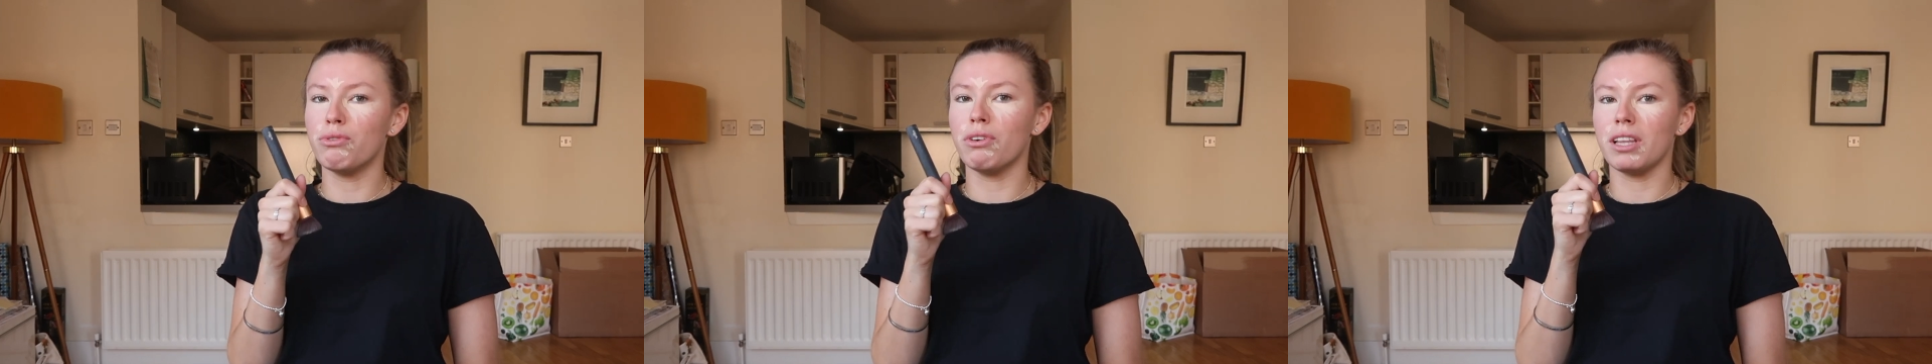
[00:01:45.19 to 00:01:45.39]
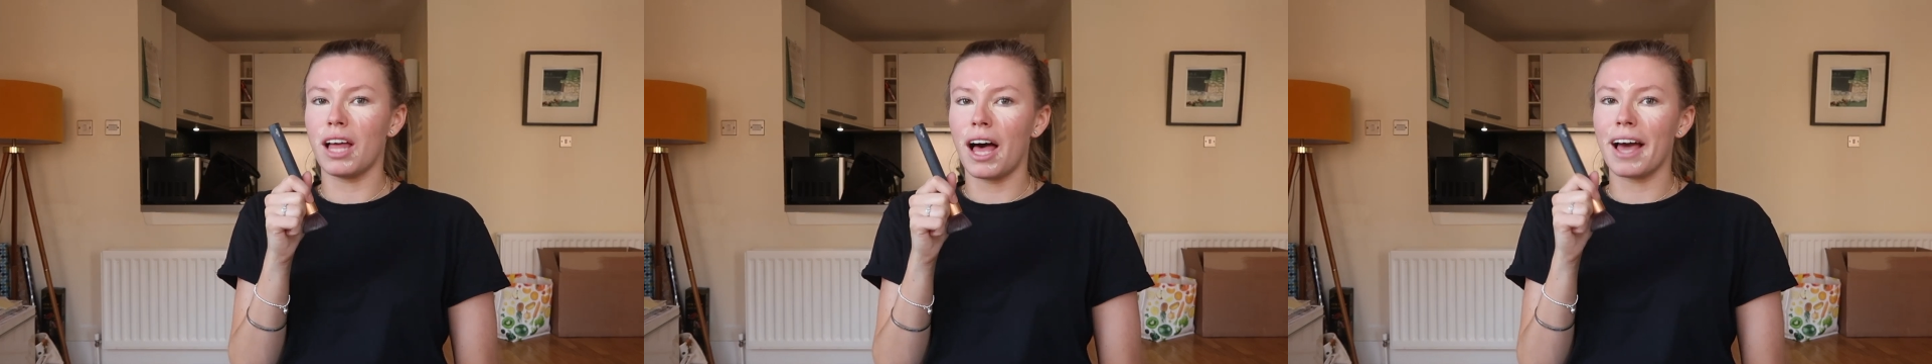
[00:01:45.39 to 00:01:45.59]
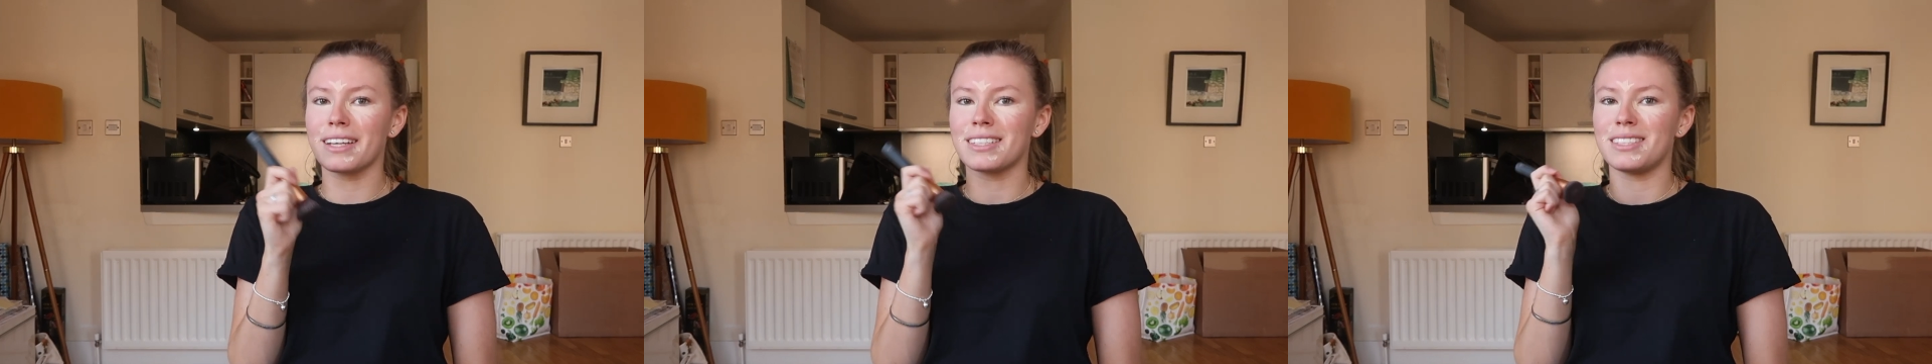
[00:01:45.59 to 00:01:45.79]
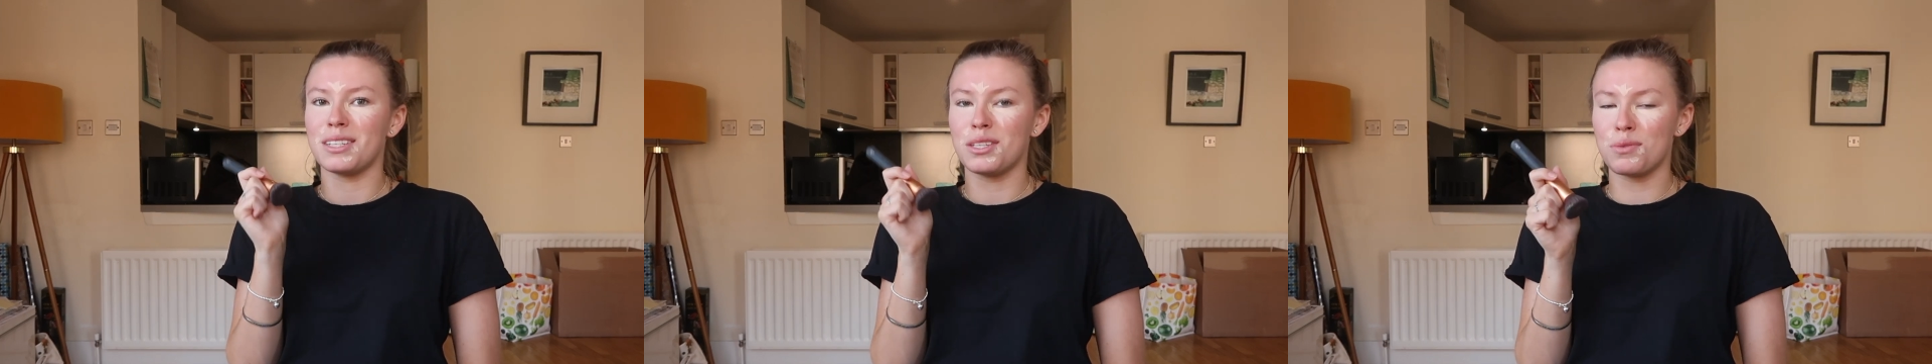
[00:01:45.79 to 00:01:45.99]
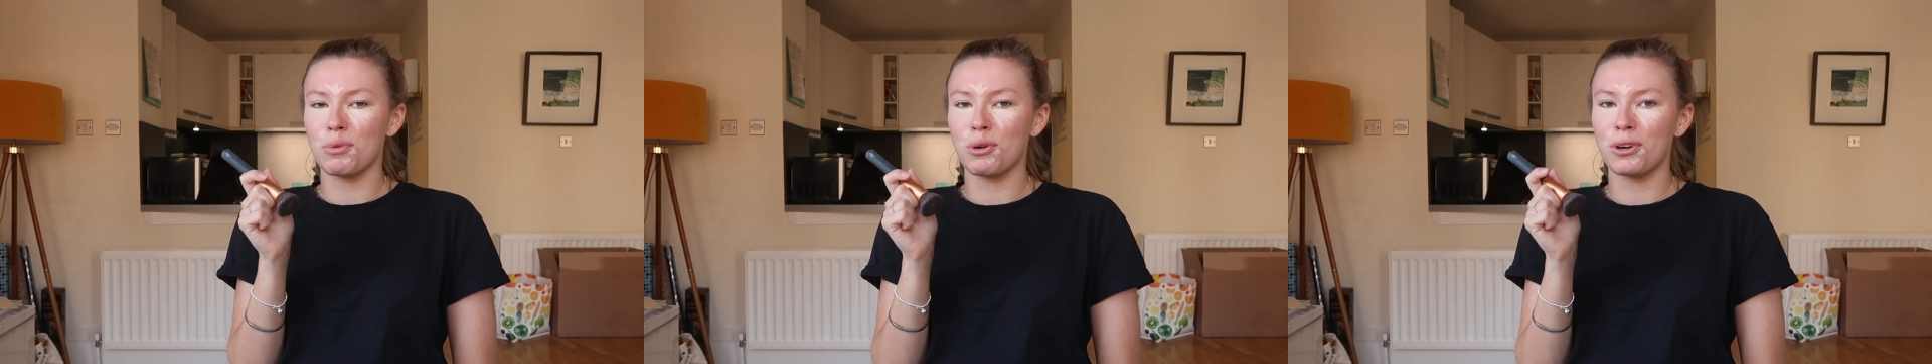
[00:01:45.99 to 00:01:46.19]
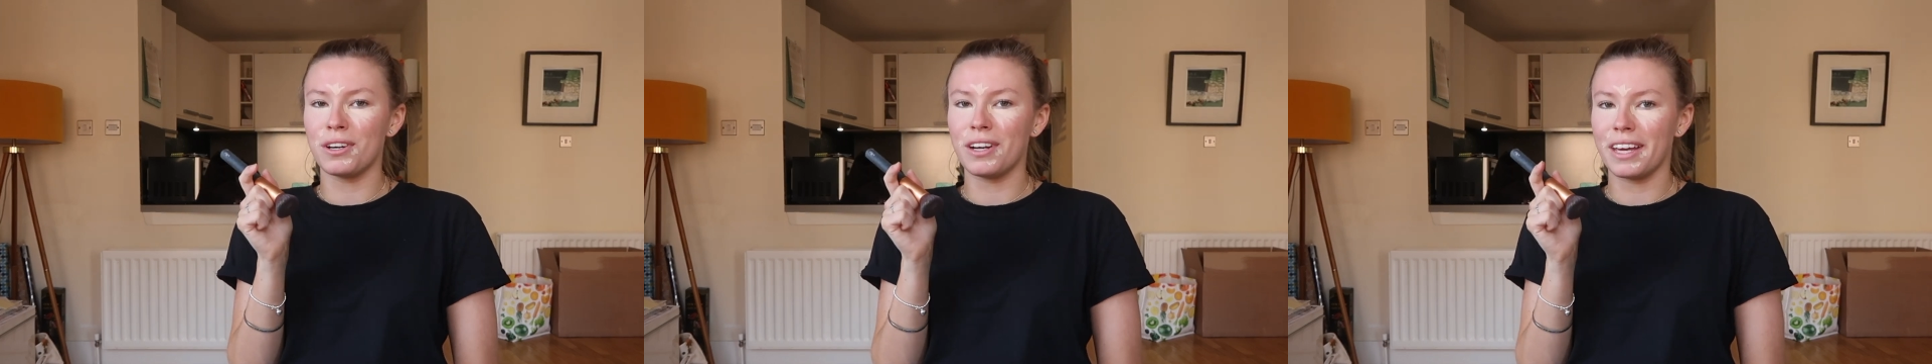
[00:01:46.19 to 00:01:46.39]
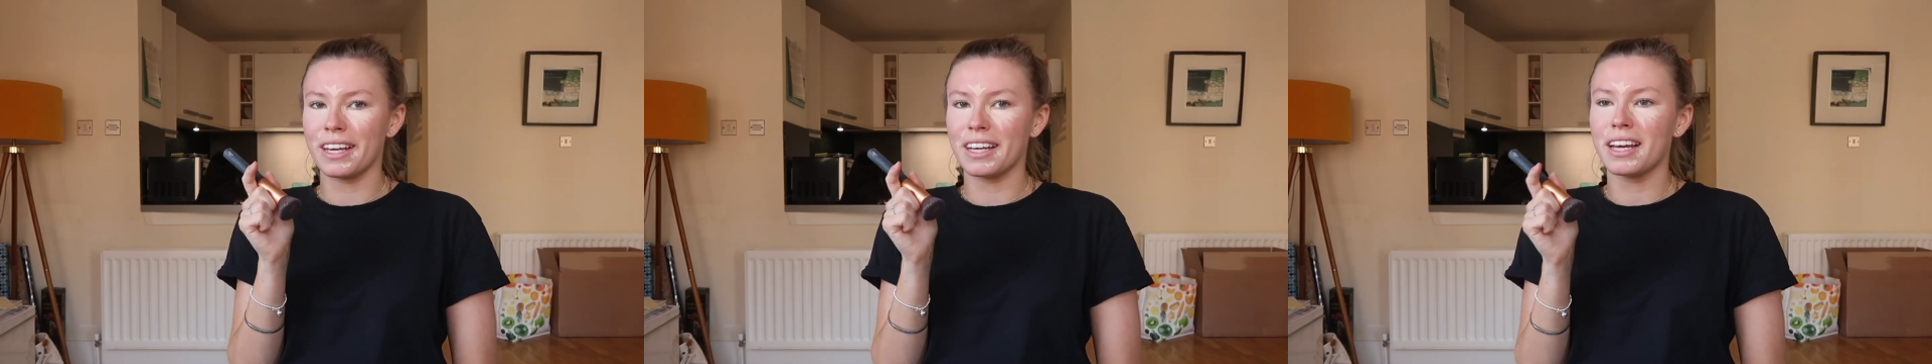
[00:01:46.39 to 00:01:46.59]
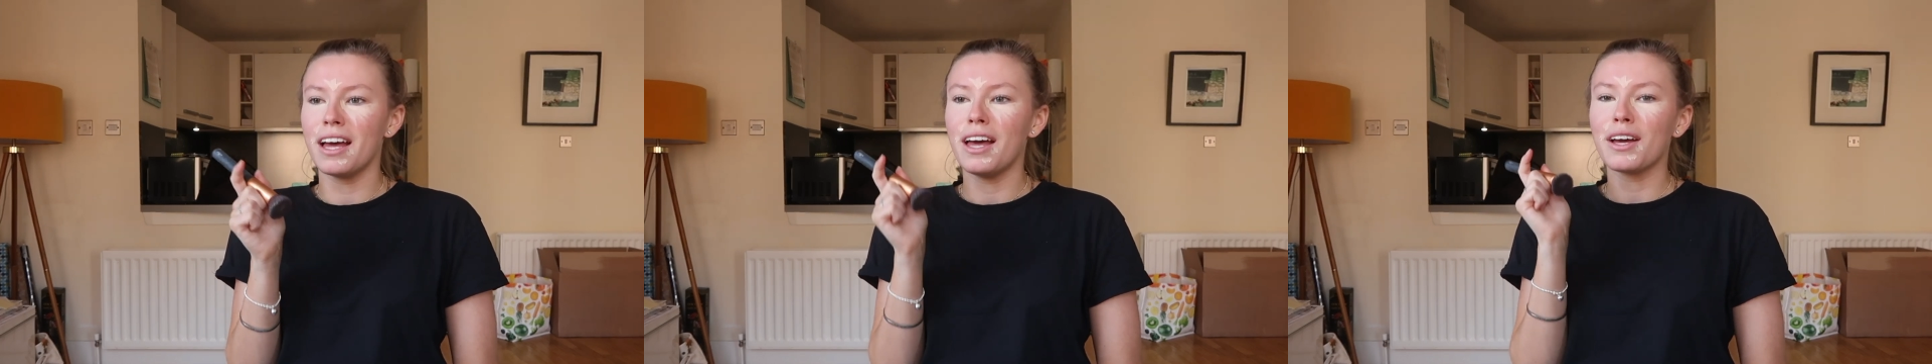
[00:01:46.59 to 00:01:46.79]
relaxed this
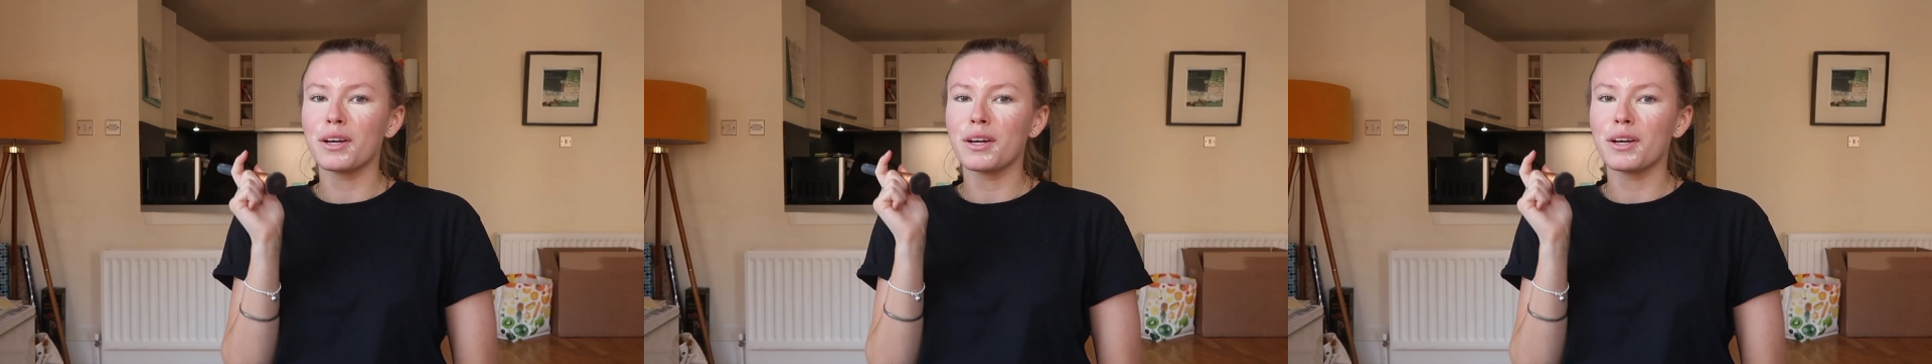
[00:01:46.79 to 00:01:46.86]
morning